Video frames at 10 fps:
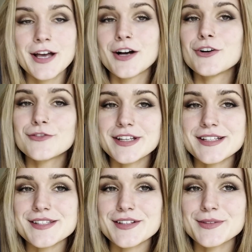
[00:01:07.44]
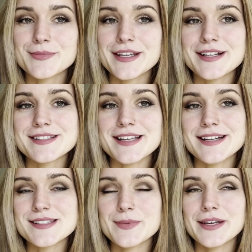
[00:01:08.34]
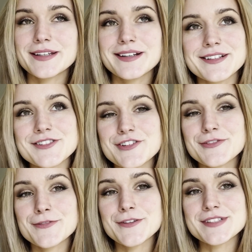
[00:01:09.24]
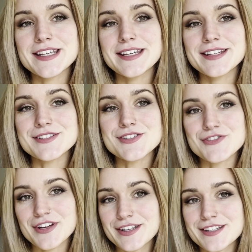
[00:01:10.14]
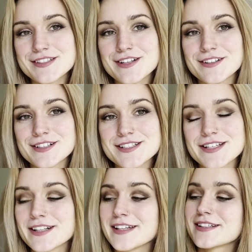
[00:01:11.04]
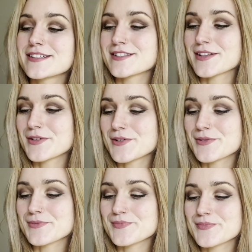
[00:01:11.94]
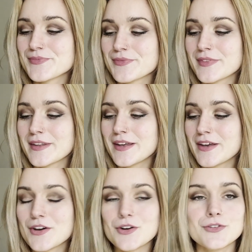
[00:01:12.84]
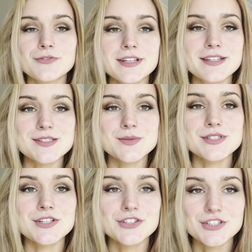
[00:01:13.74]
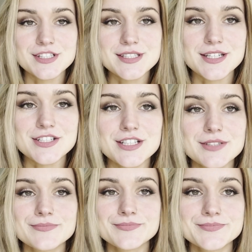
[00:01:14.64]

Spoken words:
Hopefully it's good because I spent 115 Australian dollars on it, so hopefully this was a good decision.